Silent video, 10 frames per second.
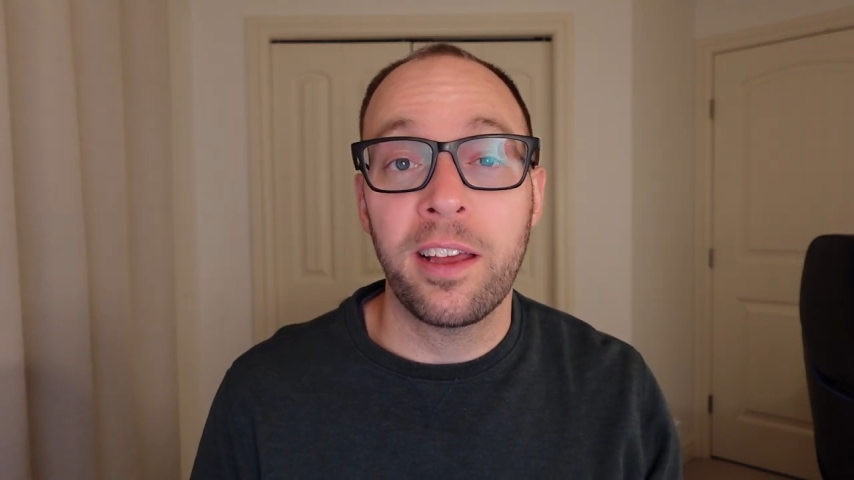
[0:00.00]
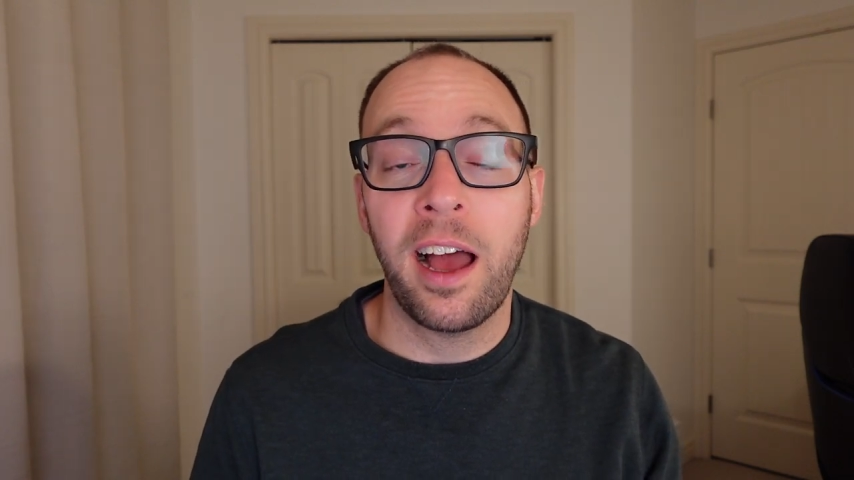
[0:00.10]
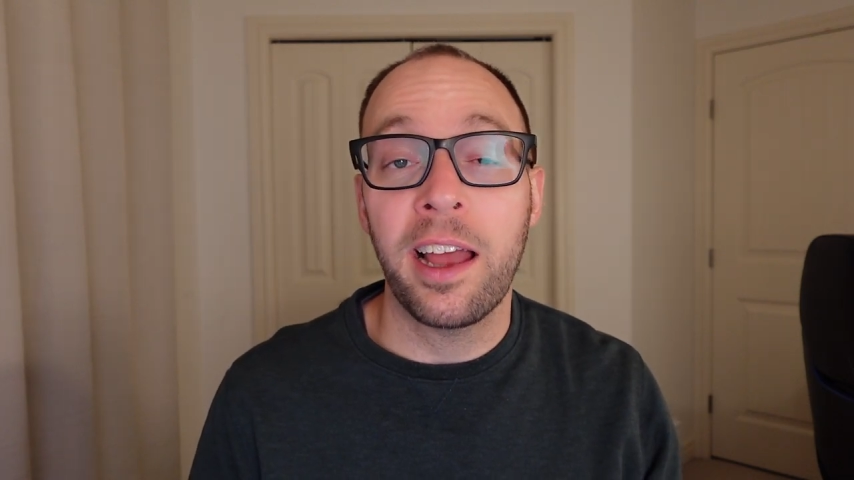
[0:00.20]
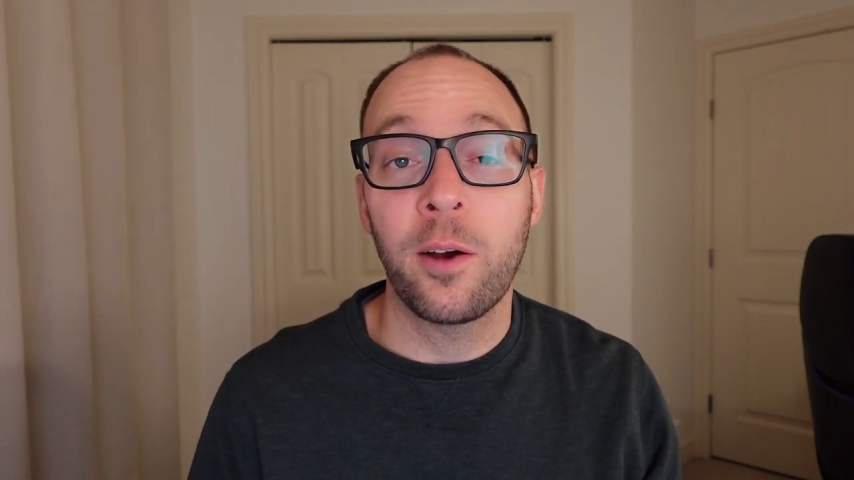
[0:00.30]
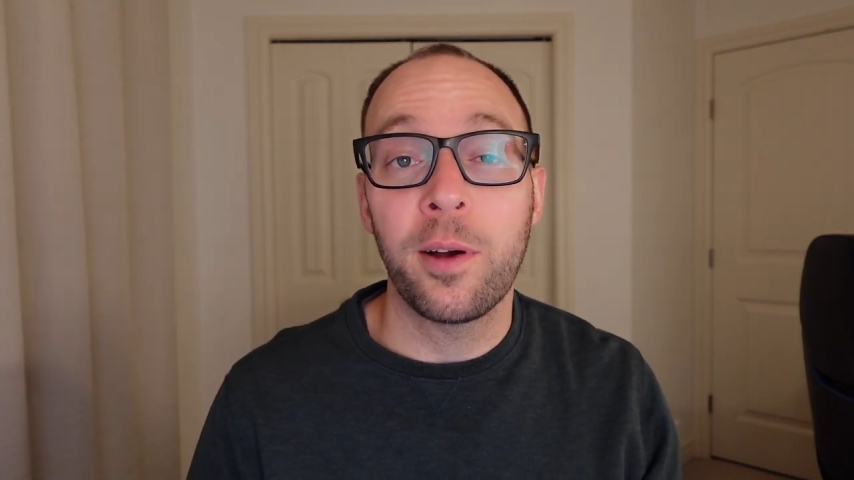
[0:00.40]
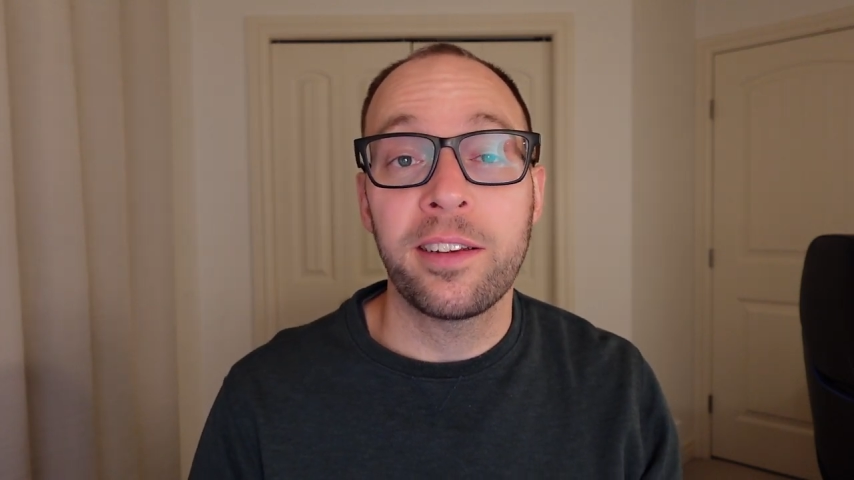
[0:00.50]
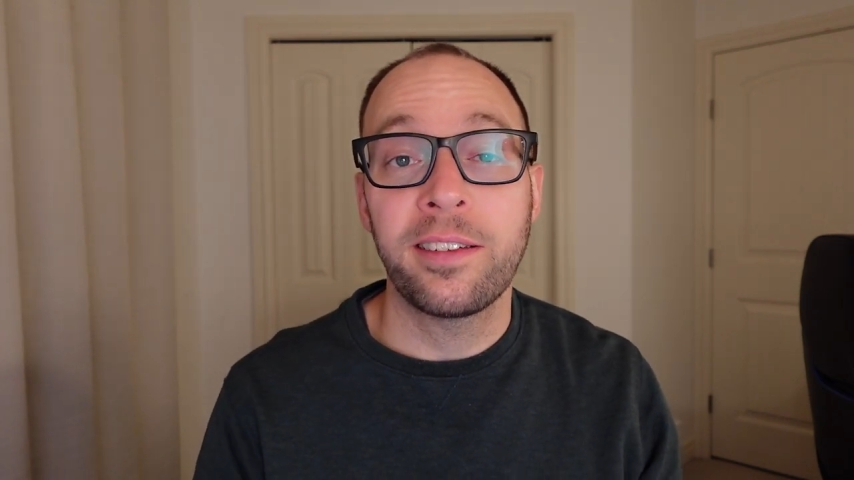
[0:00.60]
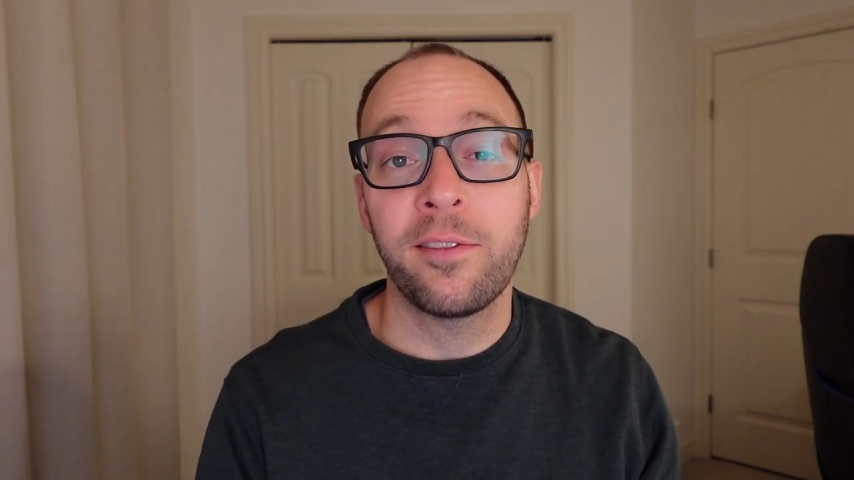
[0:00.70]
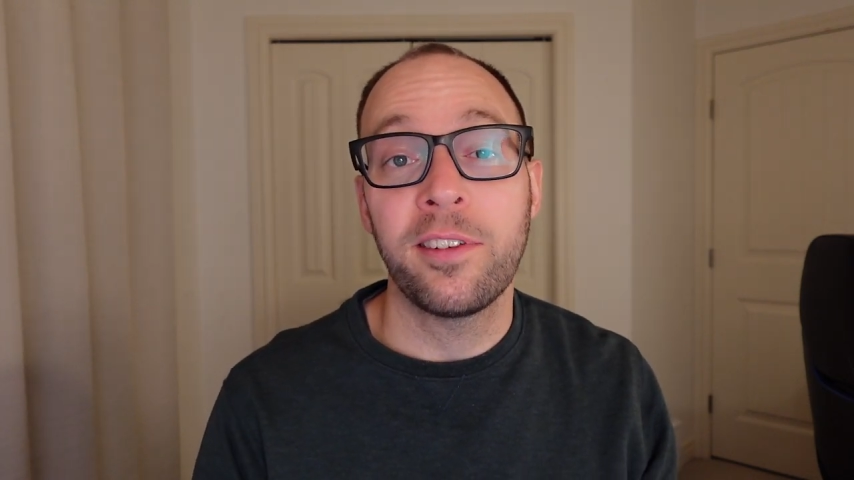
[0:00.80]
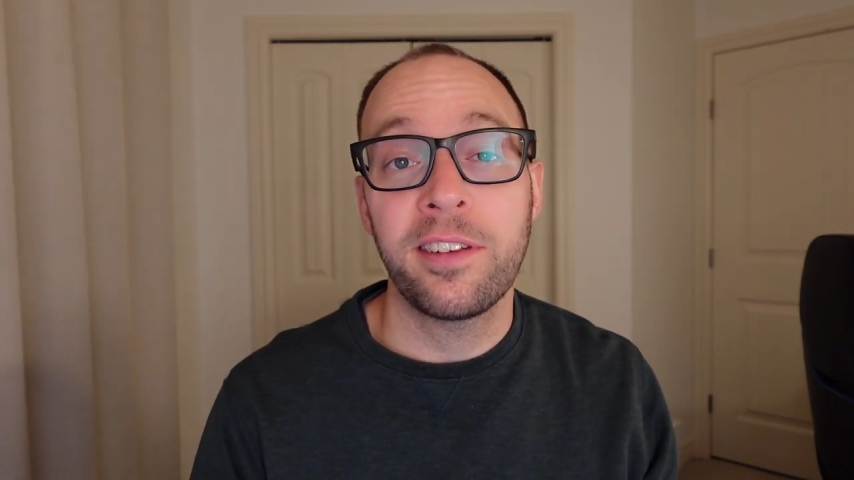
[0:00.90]
iOS
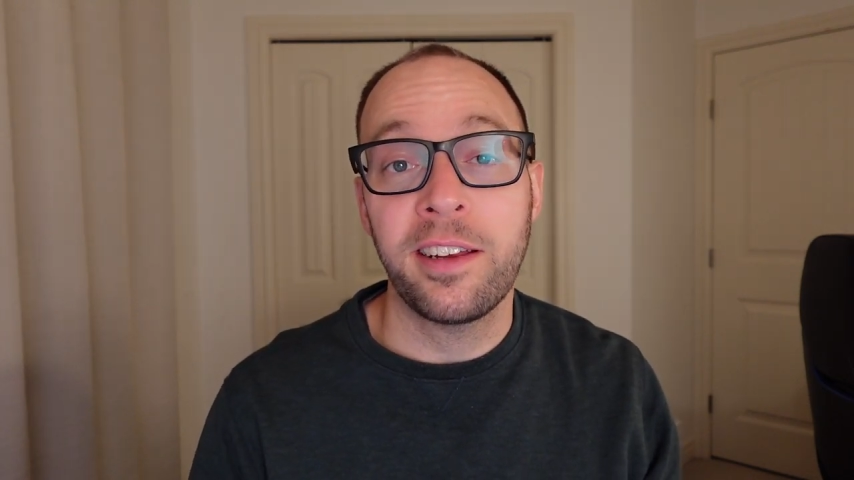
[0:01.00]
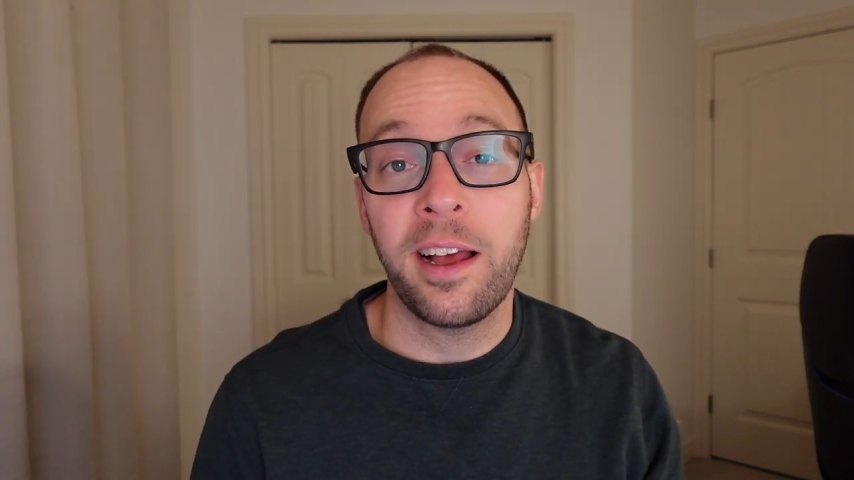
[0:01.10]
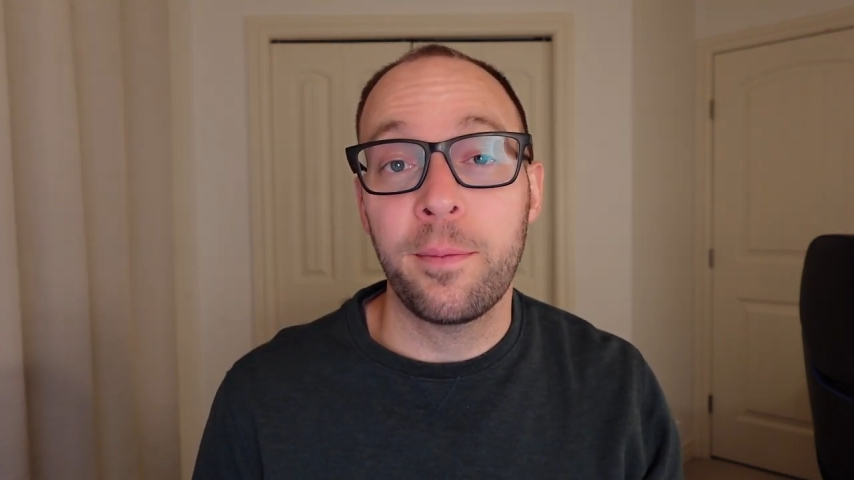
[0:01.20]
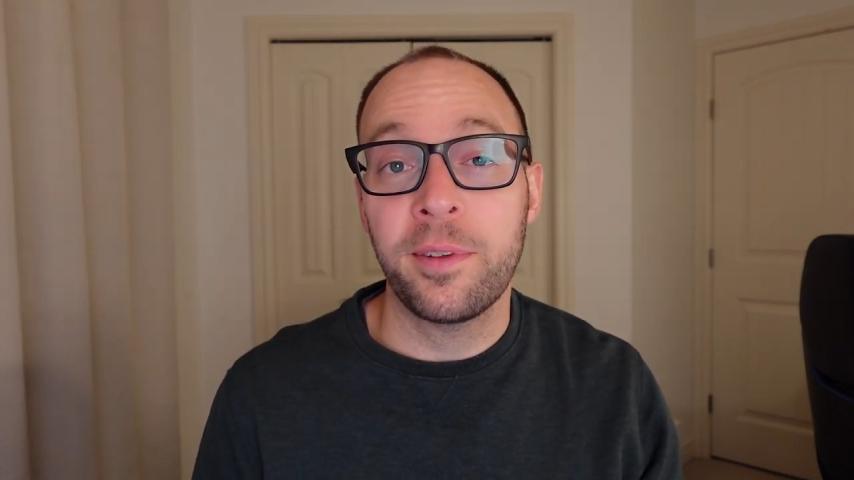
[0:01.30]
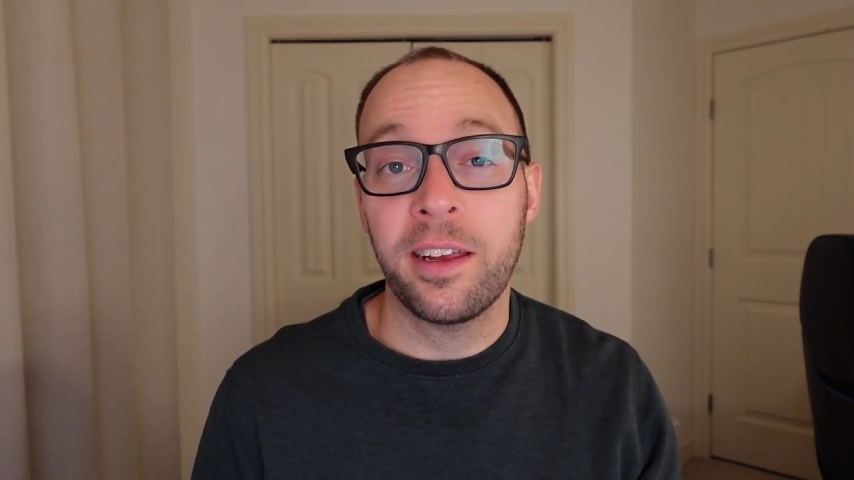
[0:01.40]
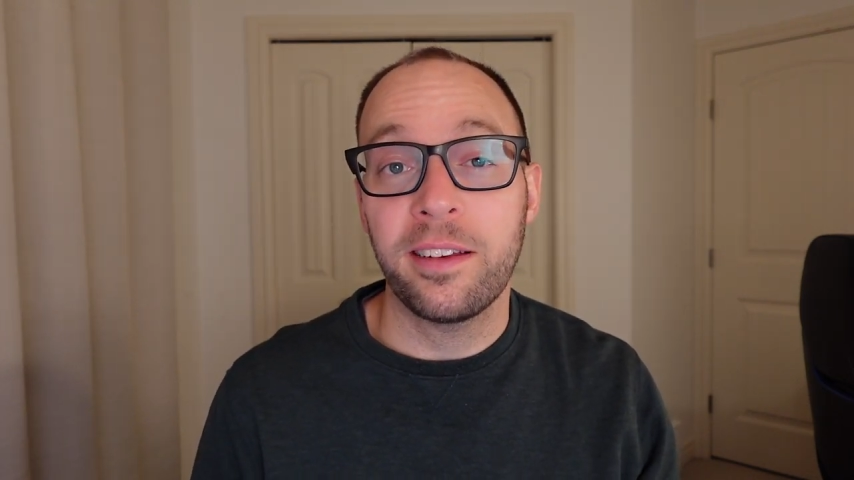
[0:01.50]
17 update.